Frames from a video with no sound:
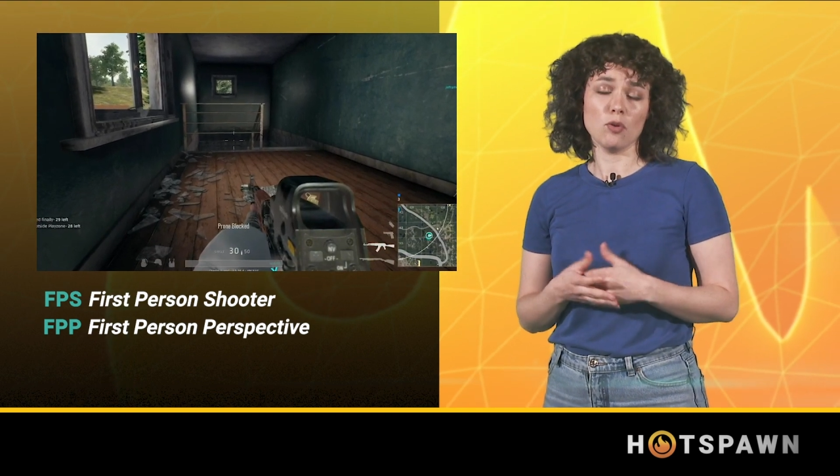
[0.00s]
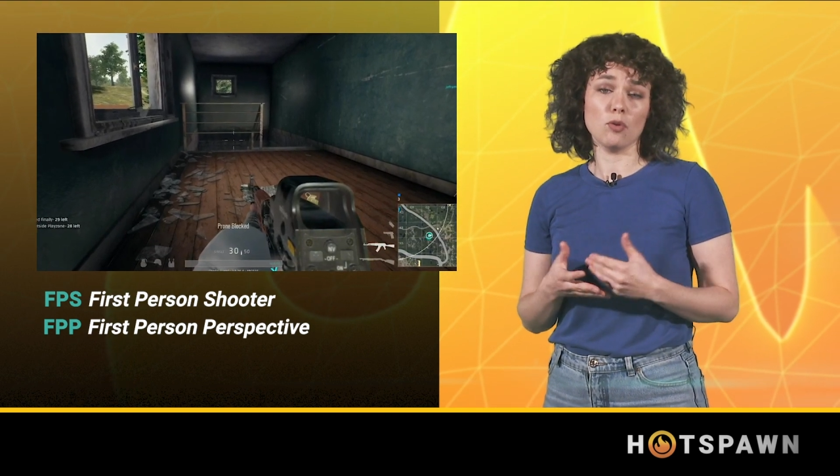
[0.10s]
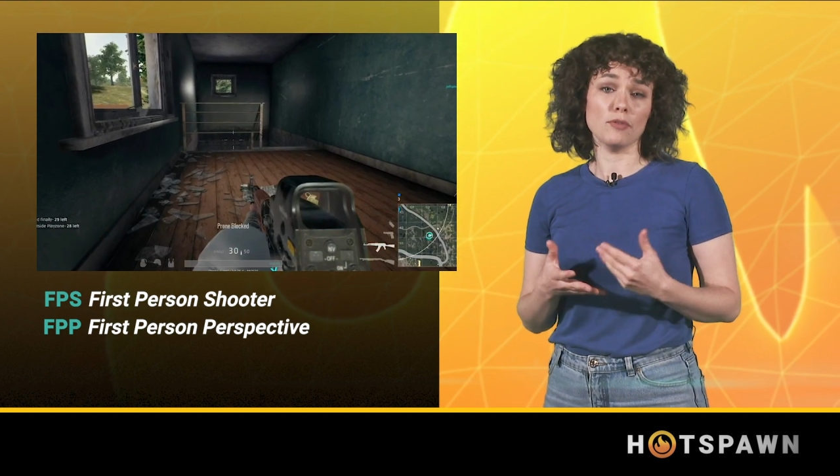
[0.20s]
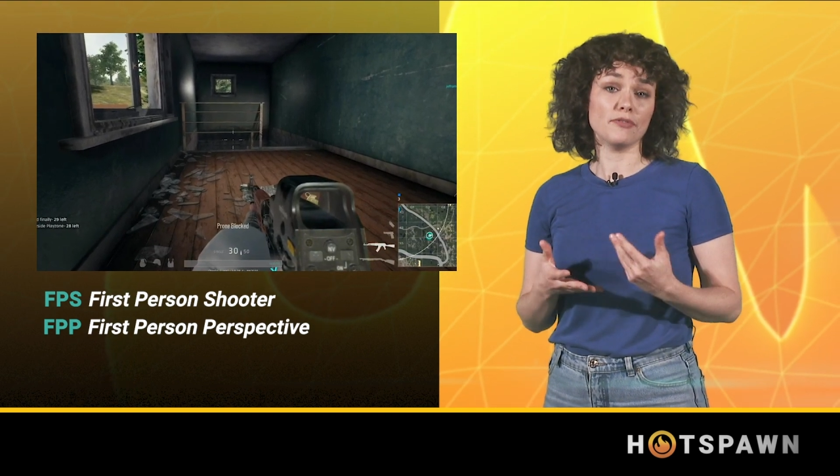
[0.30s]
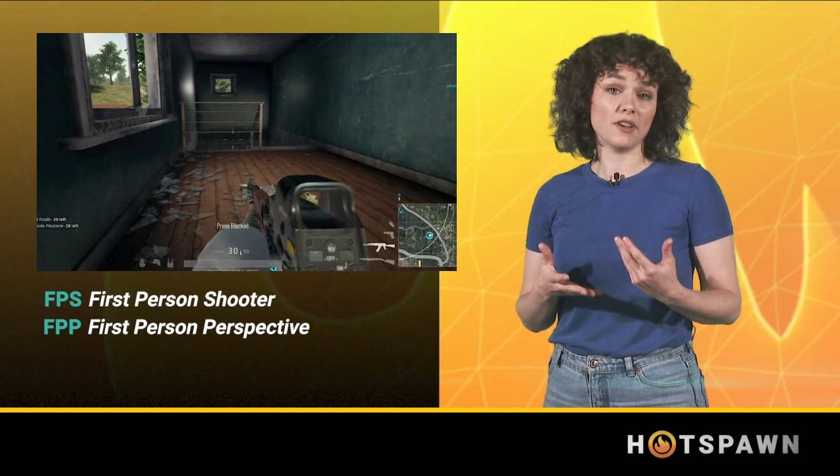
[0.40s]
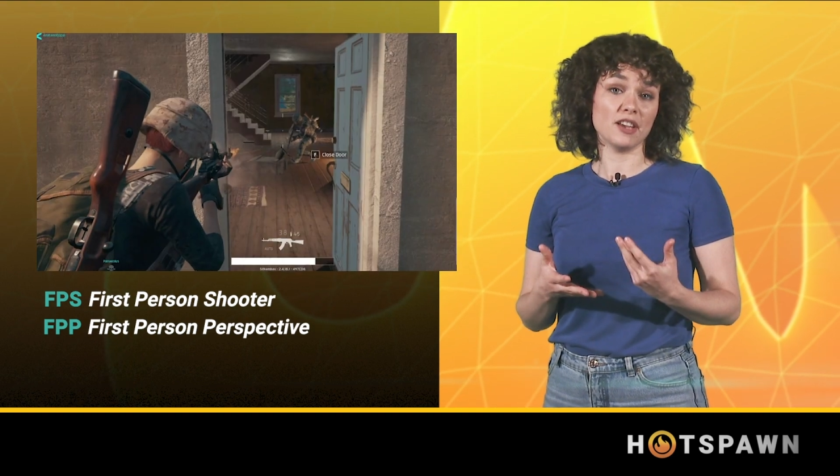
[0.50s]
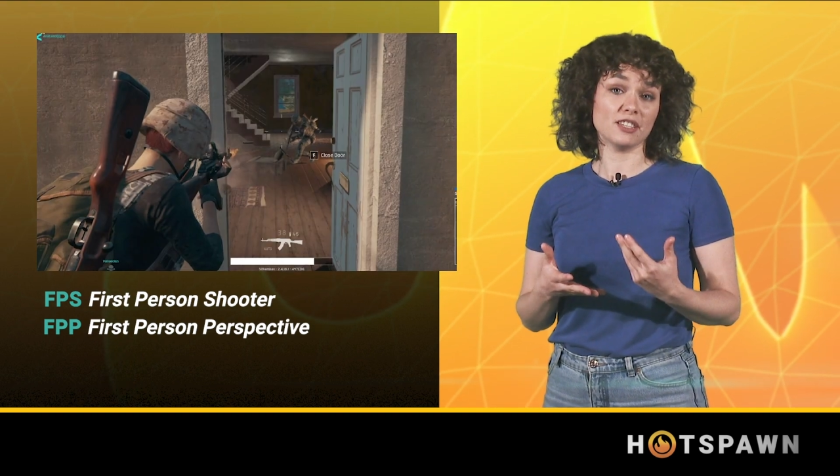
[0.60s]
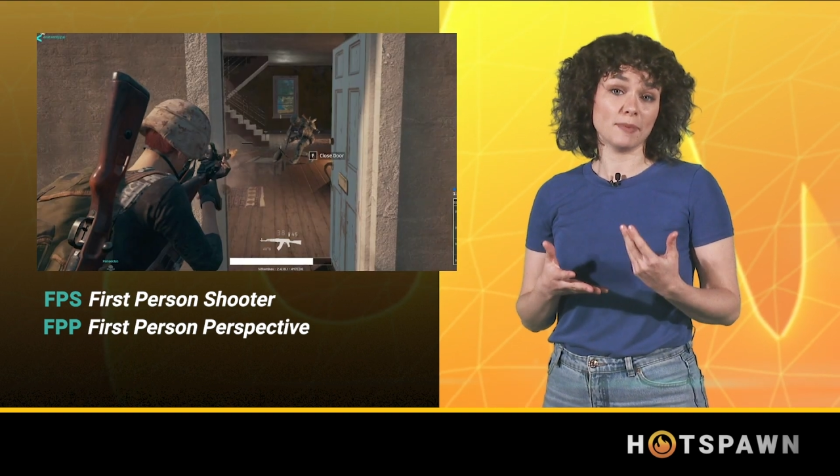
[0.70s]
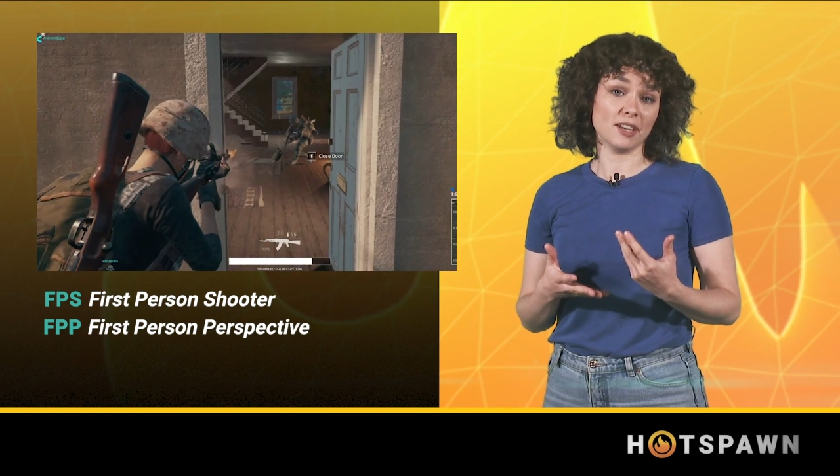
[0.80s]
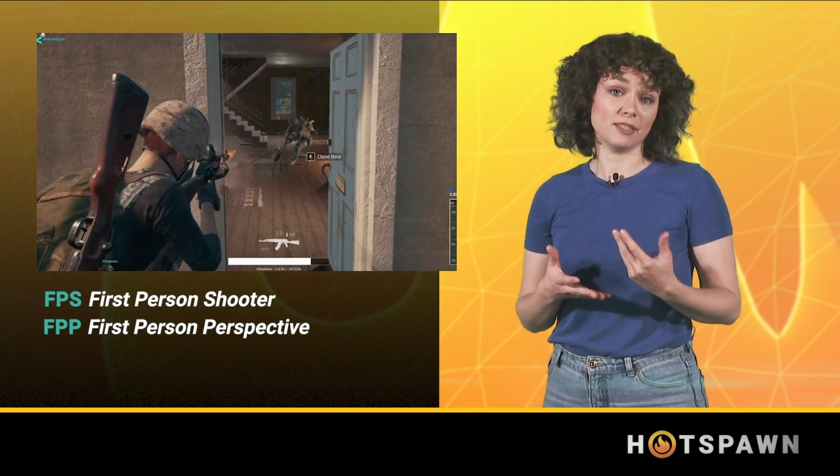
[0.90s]
or
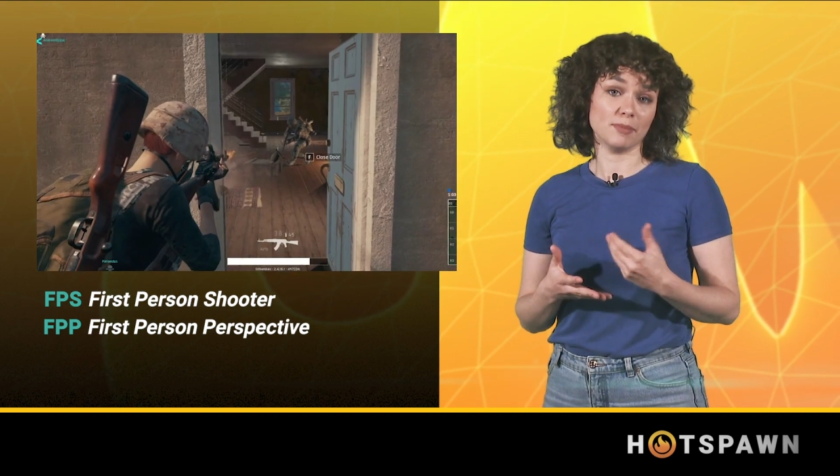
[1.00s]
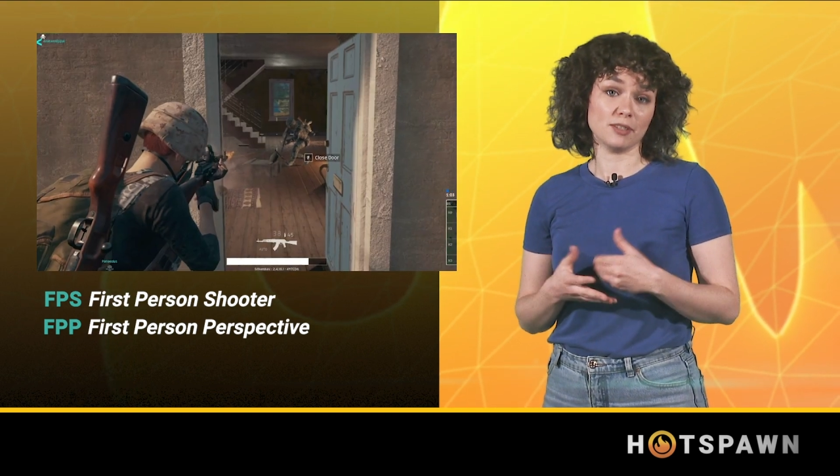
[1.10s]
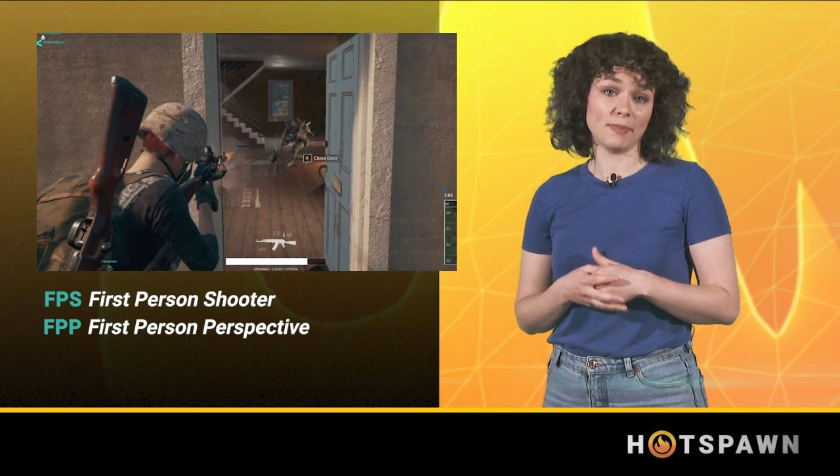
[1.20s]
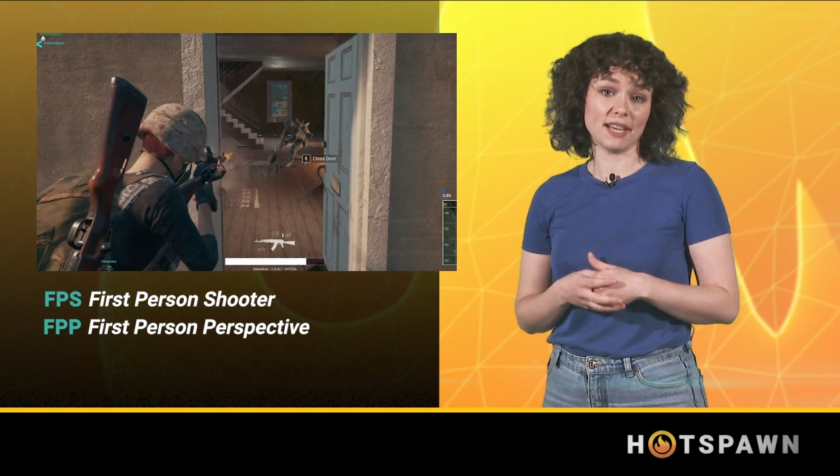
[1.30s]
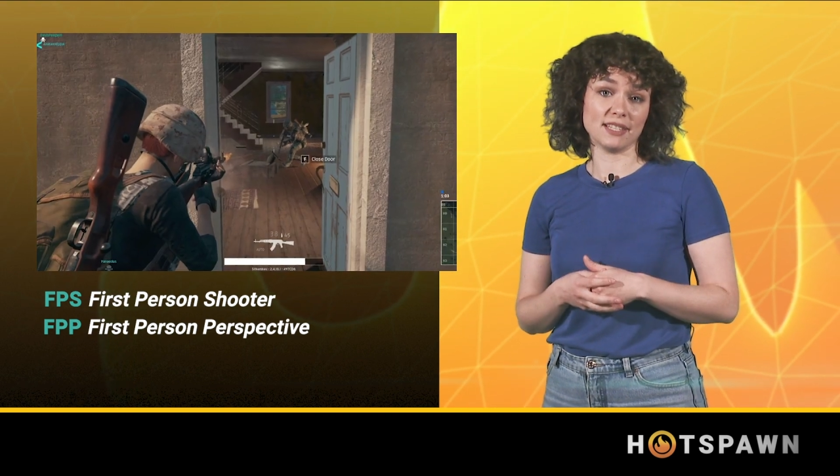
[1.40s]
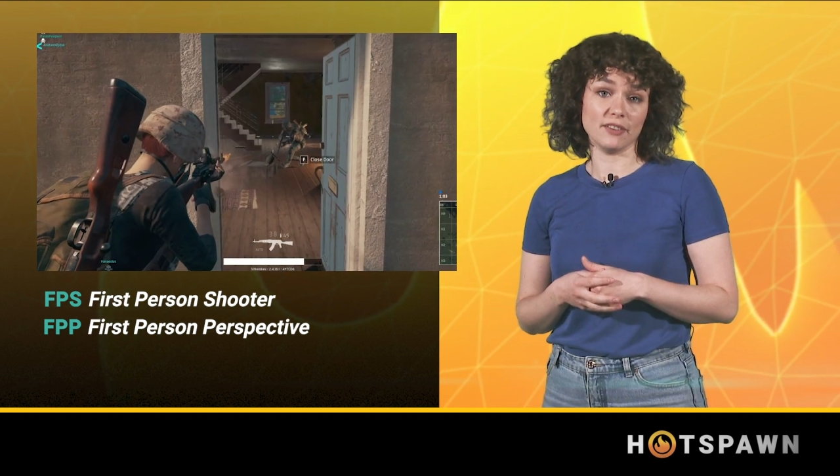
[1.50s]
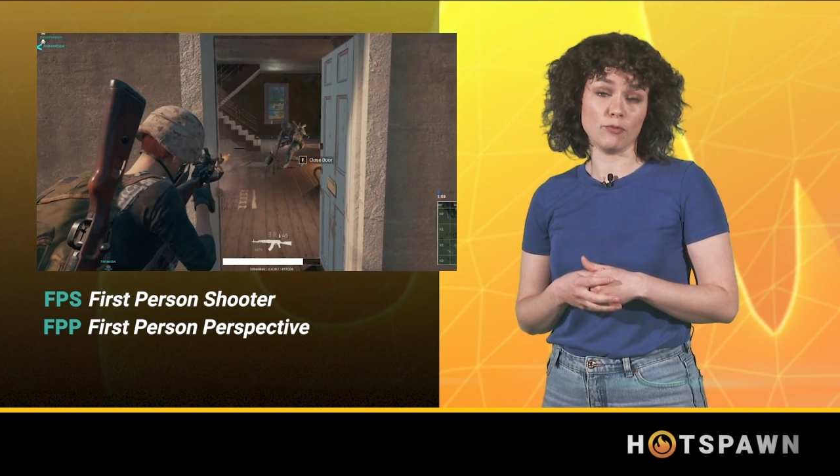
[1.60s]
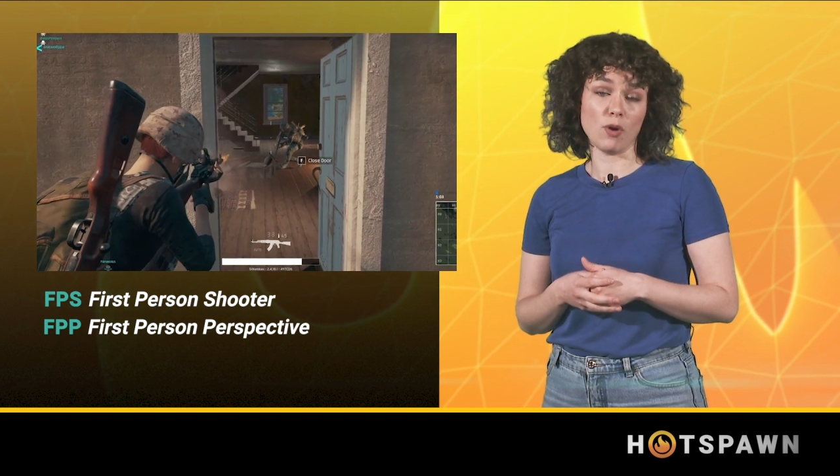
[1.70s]
first-person perspective,